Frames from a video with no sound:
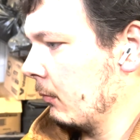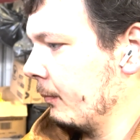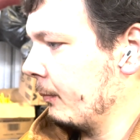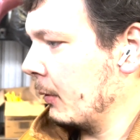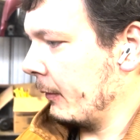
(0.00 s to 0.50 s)

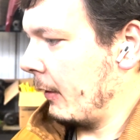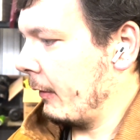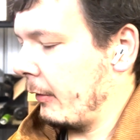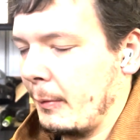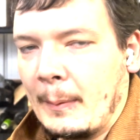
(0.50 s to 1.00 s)
put the valve
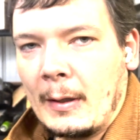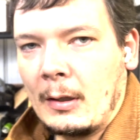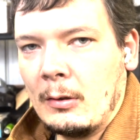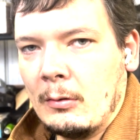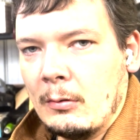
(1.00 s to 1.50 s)
cover back
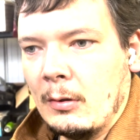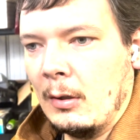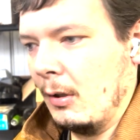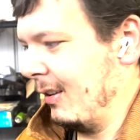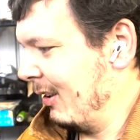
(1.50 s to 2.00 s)
on,
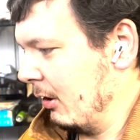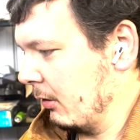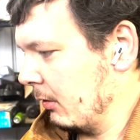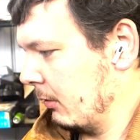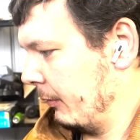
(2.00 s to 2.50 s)
hook
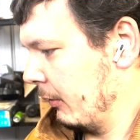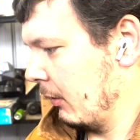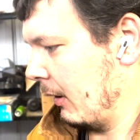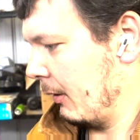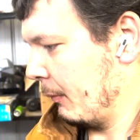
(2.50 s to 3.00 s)
the fuel
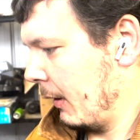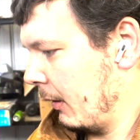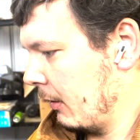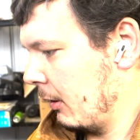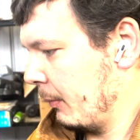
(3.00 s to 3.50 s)
line back
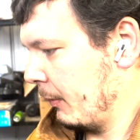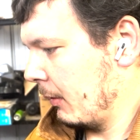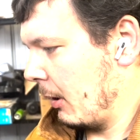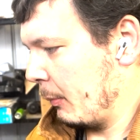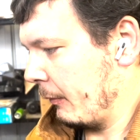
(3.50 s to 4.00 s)
up, and a
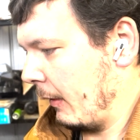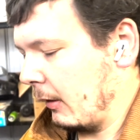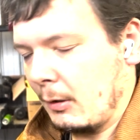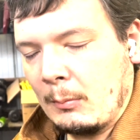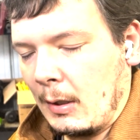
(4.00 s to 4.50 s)
couple
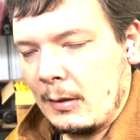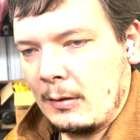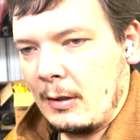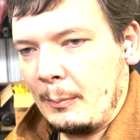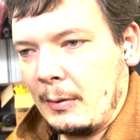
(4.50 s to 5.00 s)
vacuum lines, and
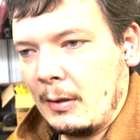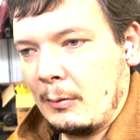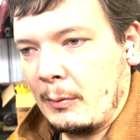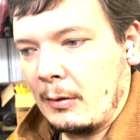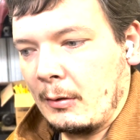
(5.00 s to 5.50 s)
that'll be it. Then we
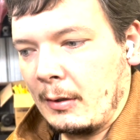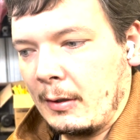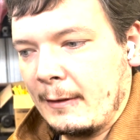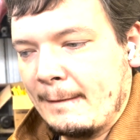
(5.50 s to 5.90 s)
can crank it.